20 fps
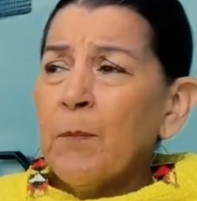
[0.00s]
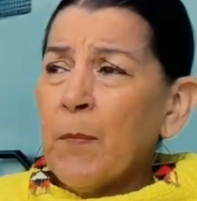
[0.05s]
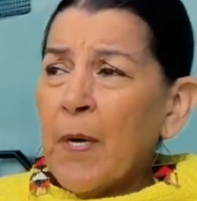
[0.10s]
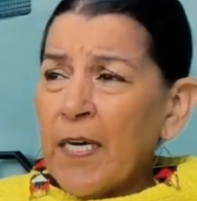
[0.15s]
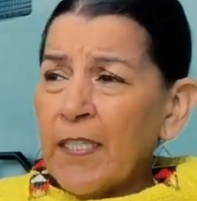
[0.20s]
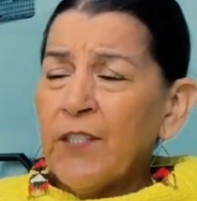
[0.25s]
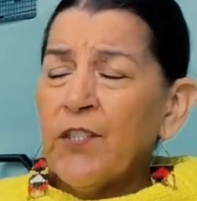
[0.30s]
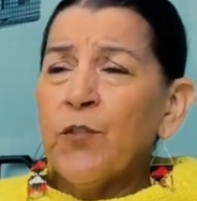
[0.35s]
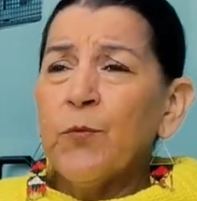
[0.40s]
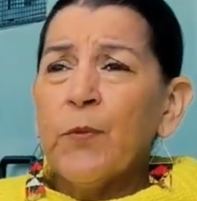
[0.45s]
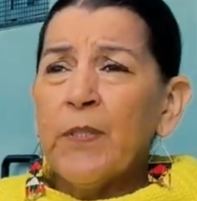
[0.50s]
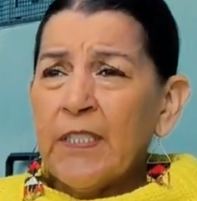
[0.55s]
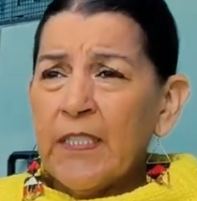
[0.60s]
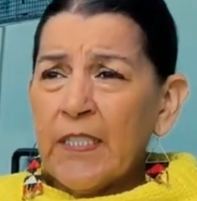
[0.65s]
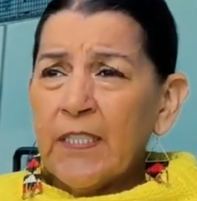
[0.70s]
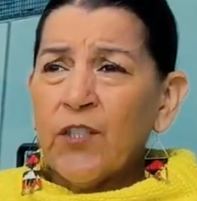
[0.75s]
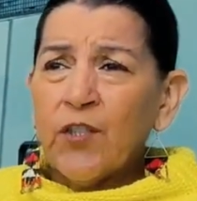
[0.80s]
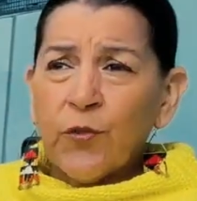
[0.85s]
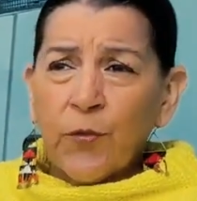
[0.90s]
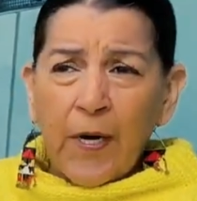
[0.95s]
Mind you, we
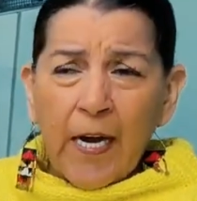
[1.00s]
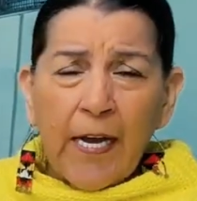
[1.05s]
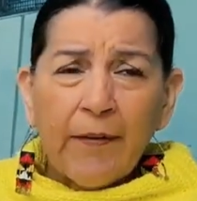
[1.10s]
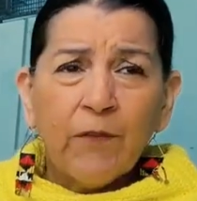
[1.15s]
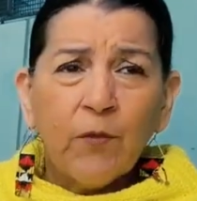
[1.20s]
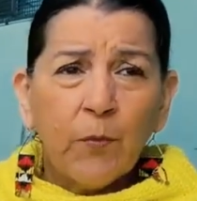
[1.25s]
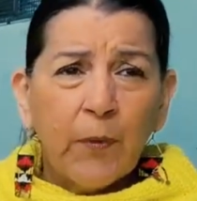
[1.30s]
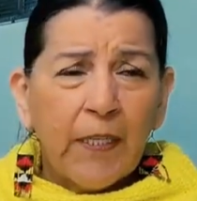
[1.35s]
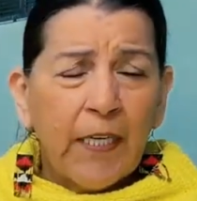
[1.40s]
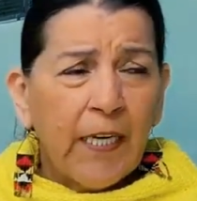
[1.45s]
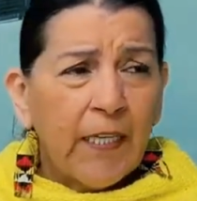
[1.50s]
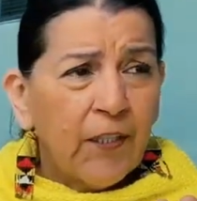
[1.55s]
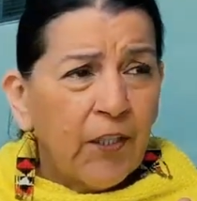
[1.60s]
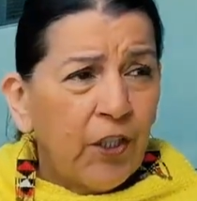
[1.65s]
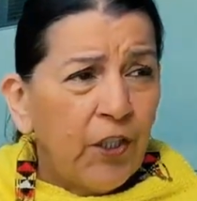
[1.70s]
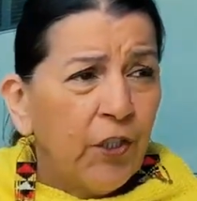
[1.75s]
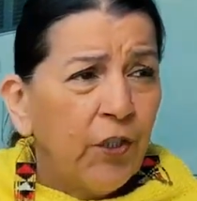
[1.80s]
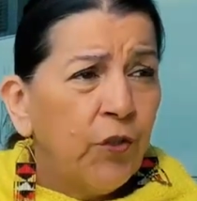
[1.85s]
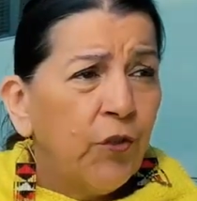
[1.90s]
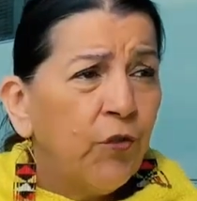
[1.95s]
did travel. We had
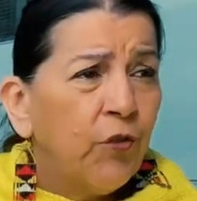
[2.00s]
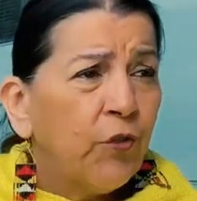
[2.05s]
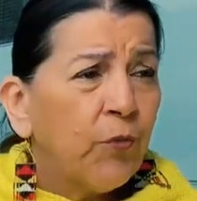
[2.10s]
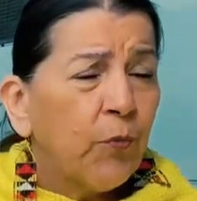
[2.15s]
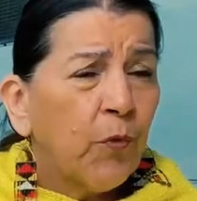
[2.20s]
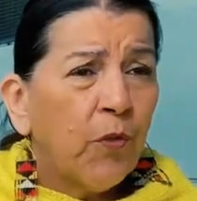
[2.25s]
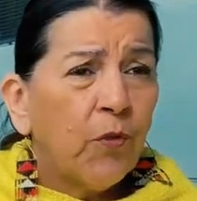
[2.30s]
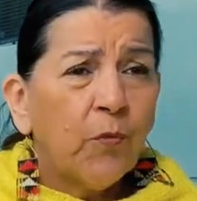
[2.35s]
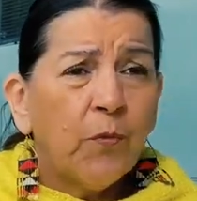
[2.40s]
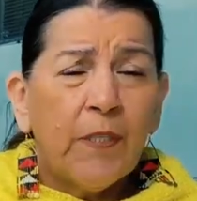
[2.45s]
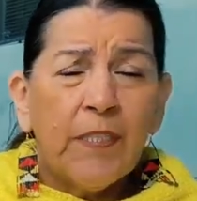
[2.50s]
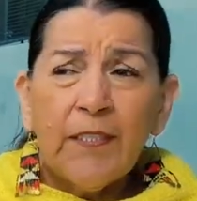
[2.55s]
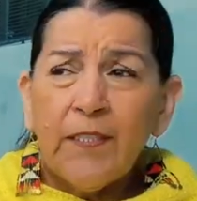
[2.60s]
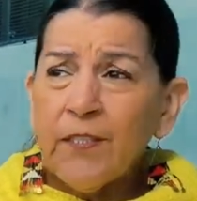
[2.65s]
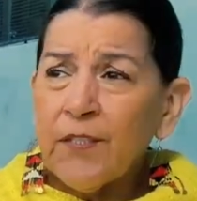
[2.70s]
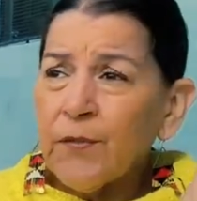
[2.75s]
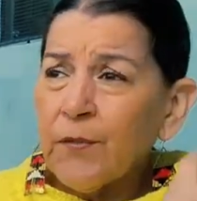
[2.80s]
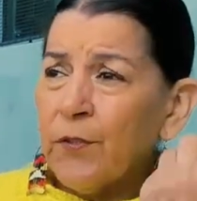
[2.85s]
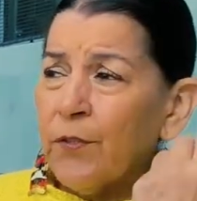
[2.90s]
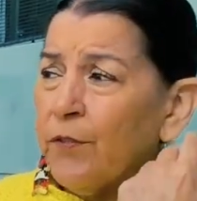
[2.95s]
huge
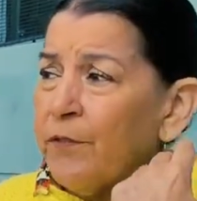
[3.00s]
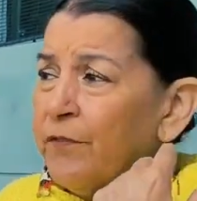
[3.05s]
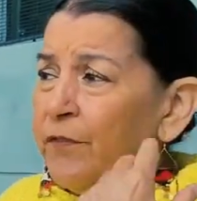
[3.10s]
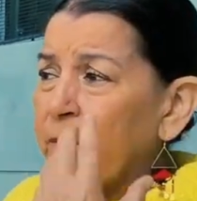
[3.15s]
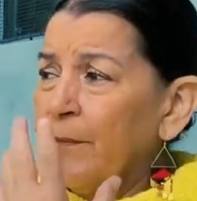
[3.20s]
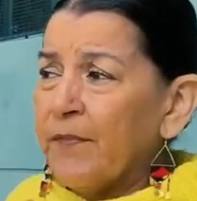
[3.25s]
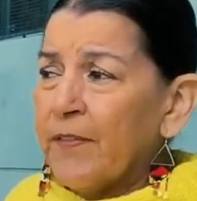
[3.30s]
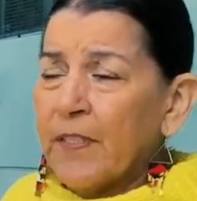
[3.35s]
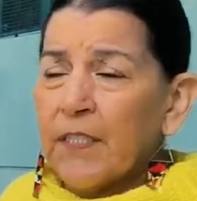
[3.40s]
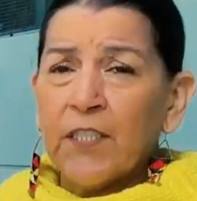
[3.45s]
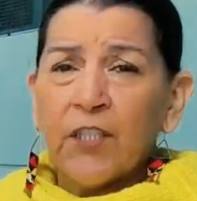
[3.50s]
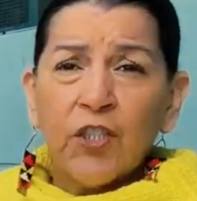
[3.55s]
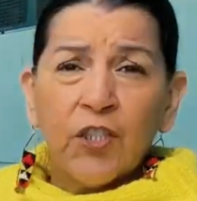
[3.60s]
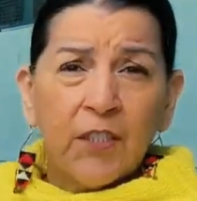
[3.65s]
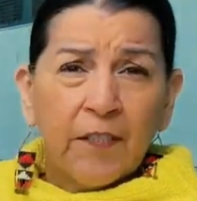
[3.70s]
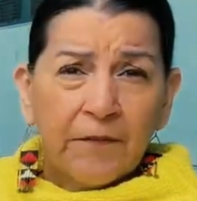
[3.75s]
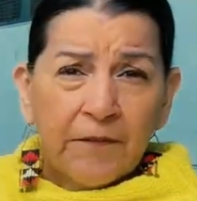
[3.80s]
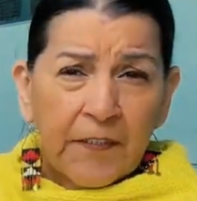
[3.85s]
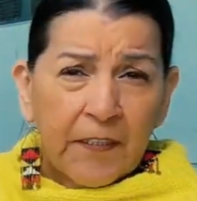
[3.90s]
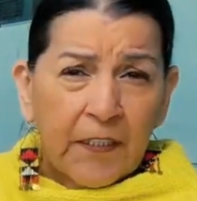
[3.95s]
roadways through from
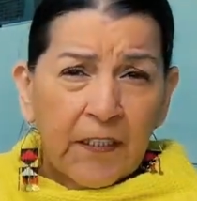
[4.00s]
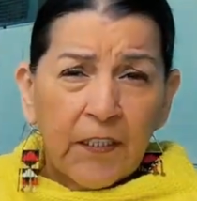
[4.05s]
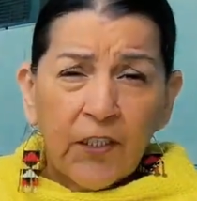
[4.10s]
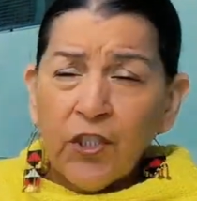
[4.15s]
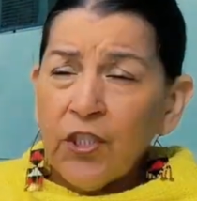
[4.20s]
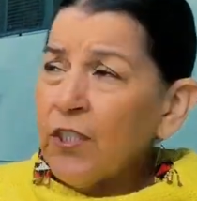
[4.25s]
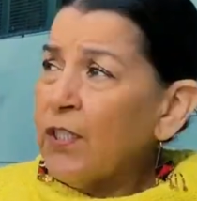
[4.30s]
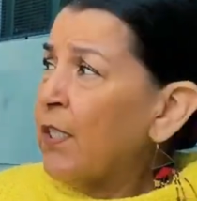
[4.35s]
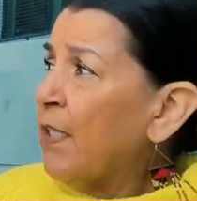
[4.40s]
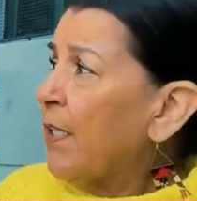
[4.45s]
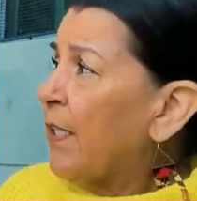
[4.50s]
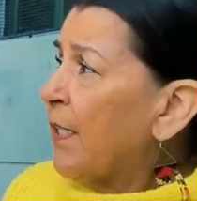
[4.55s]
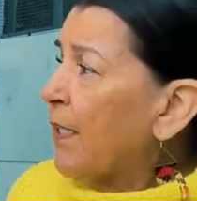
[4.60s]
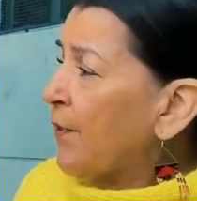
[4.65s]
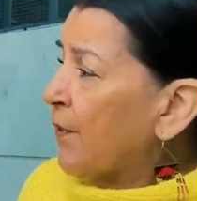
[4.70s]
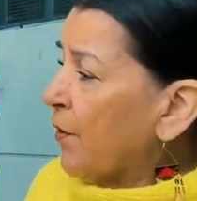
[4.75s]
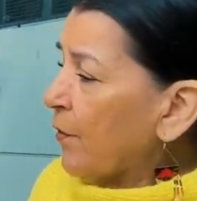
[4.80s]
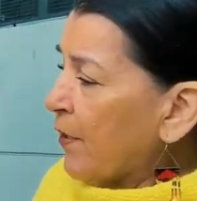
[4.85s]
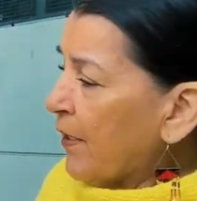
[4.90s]
village to village. So